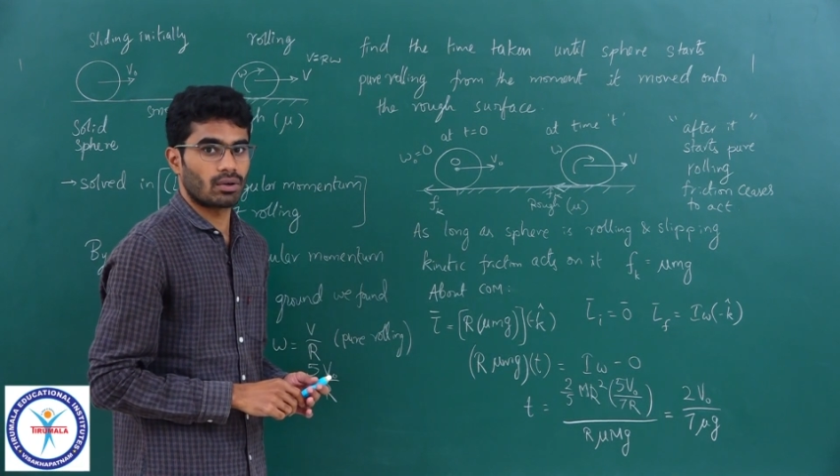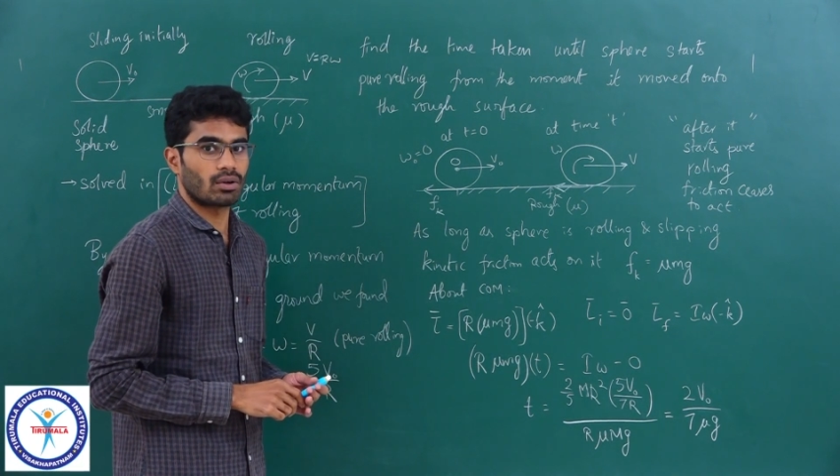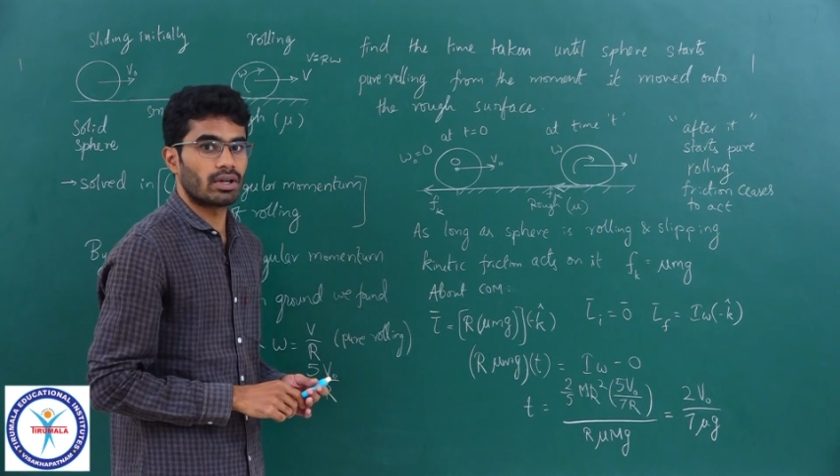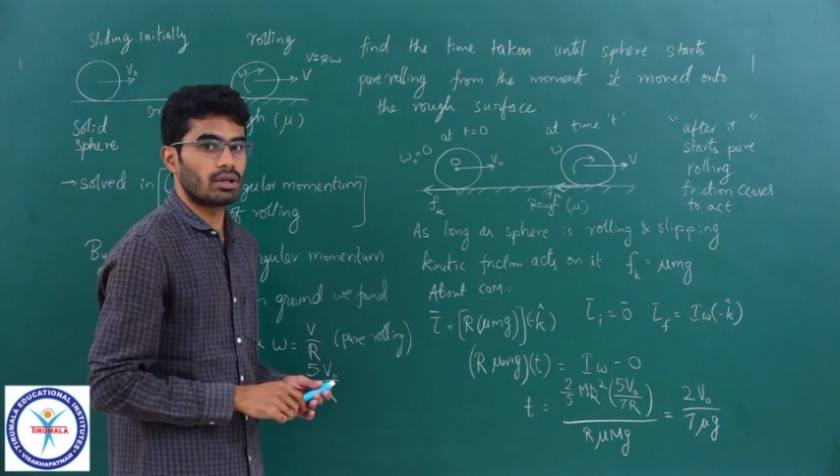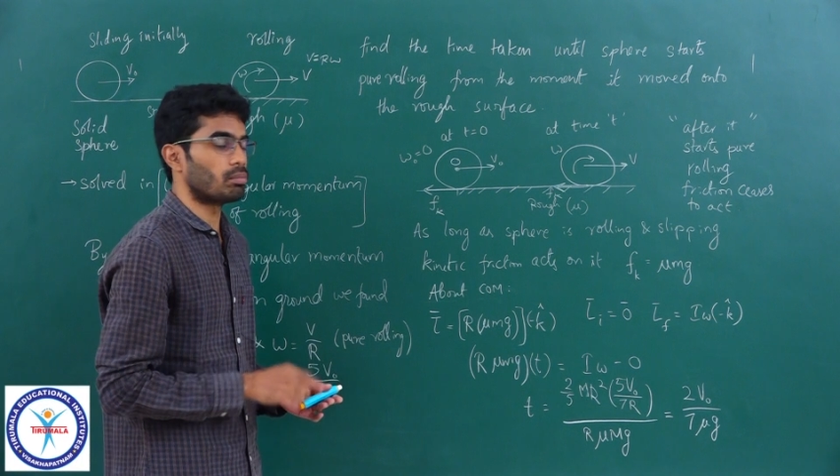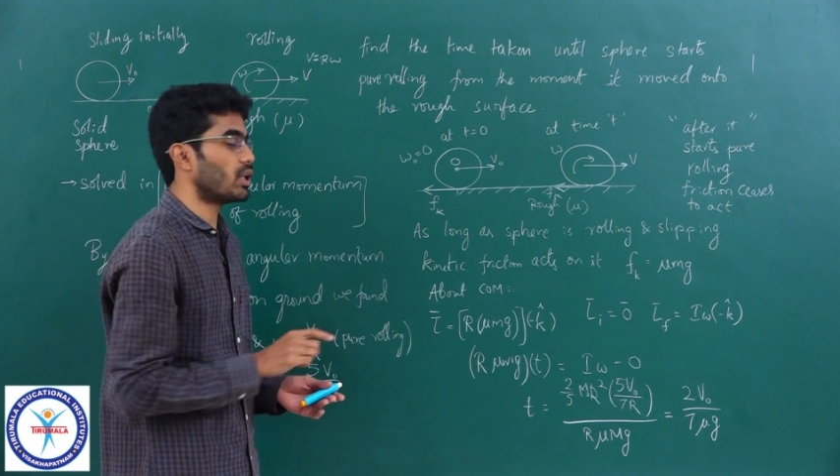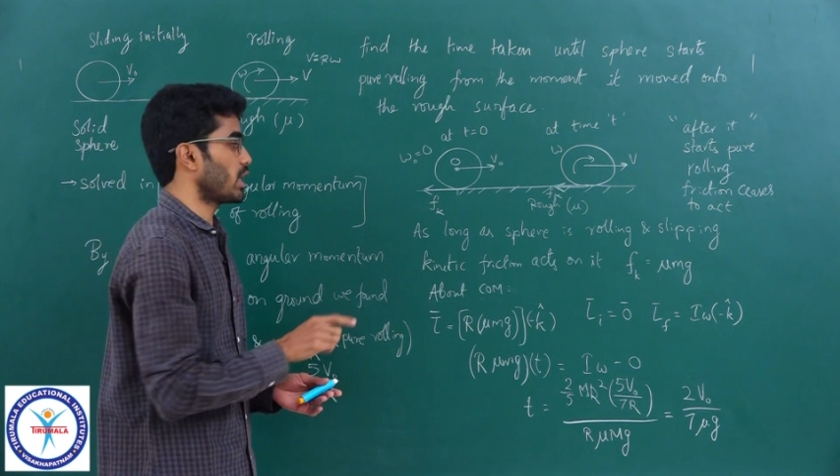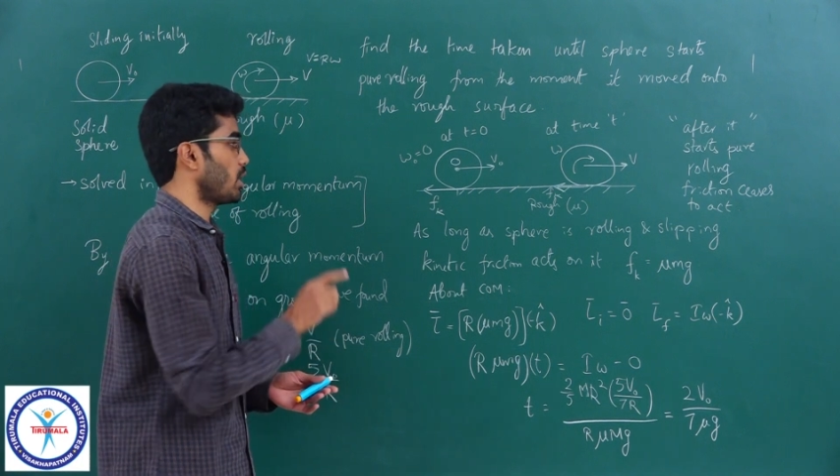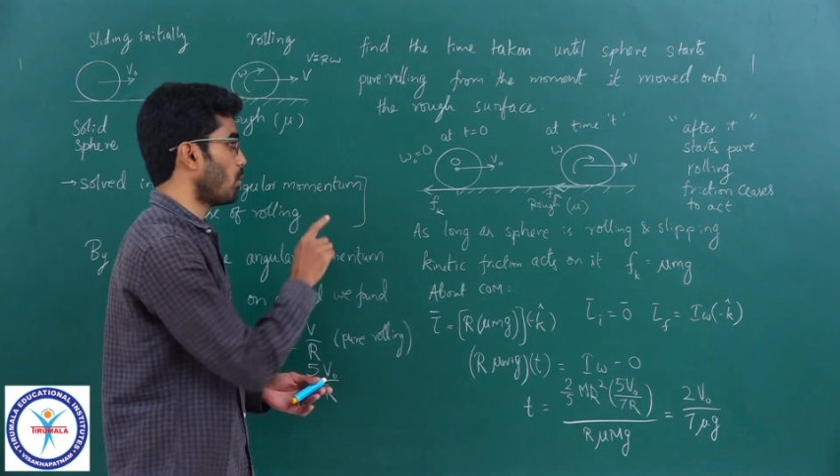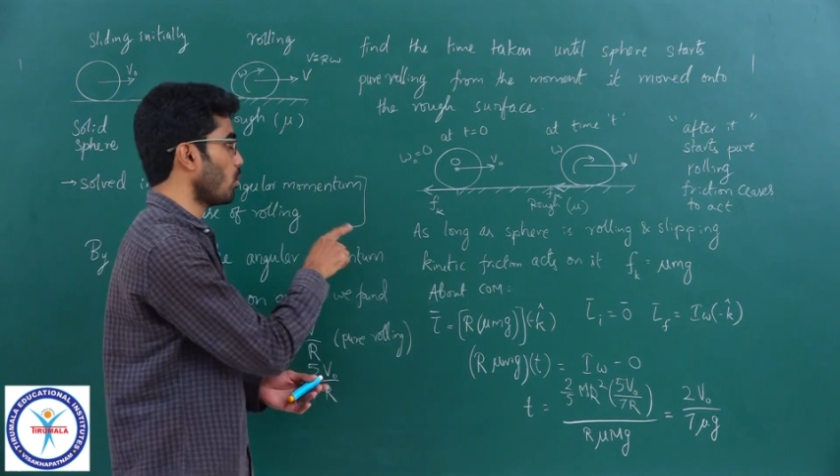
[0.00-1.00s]
on it, but
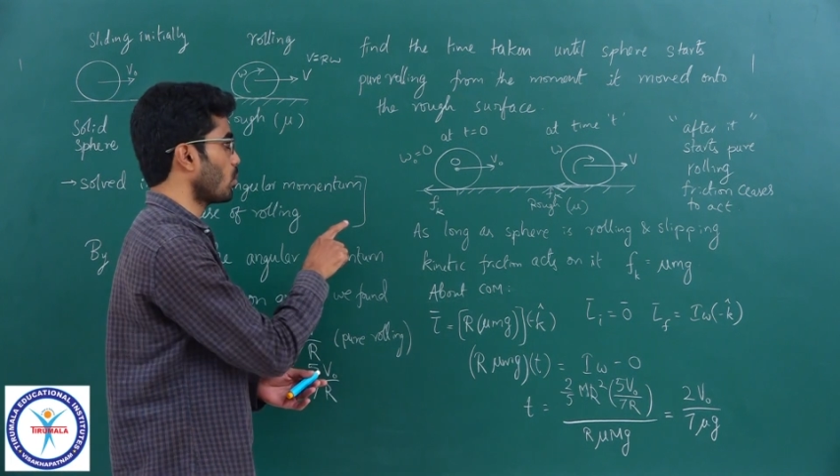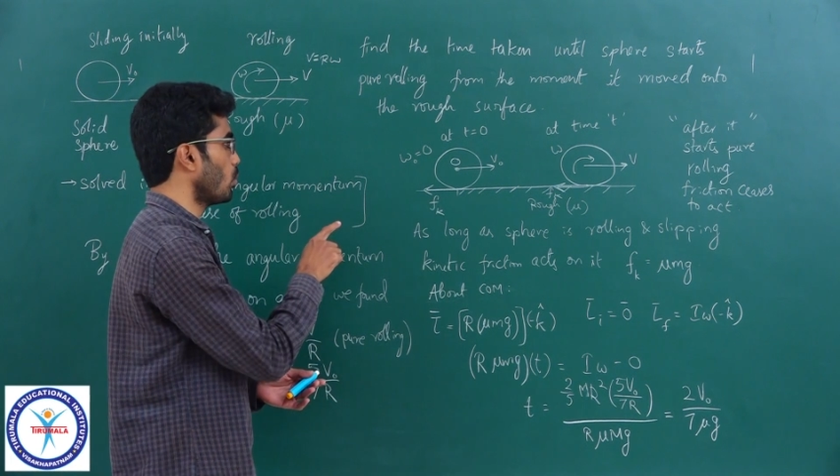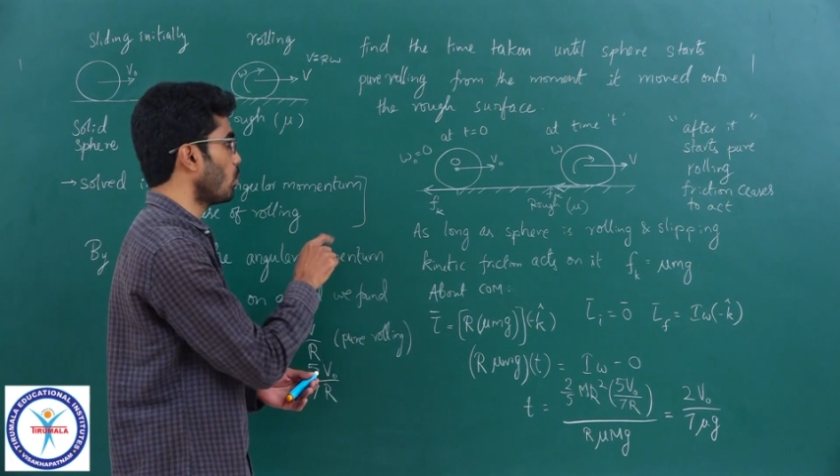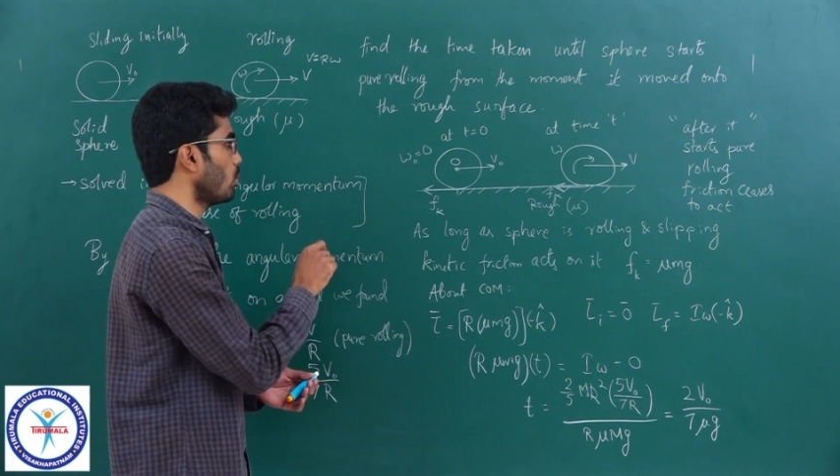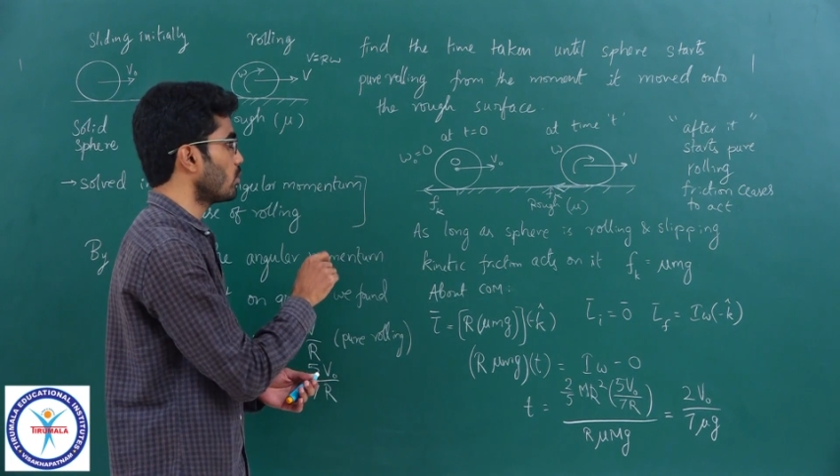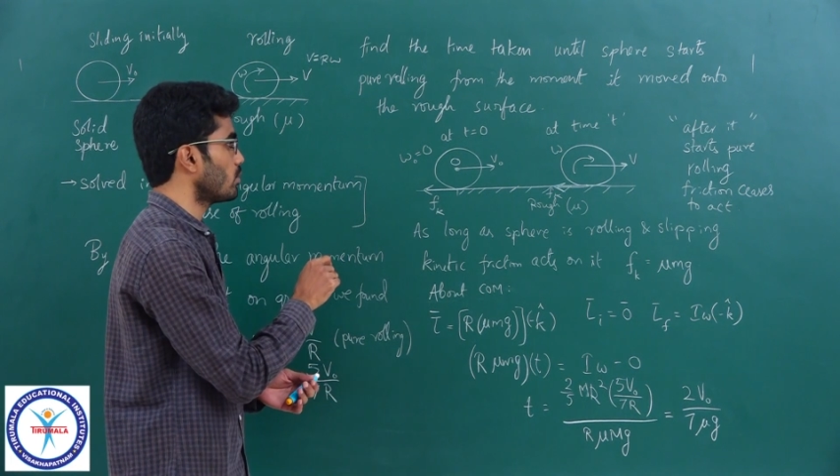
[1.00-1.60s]
about O,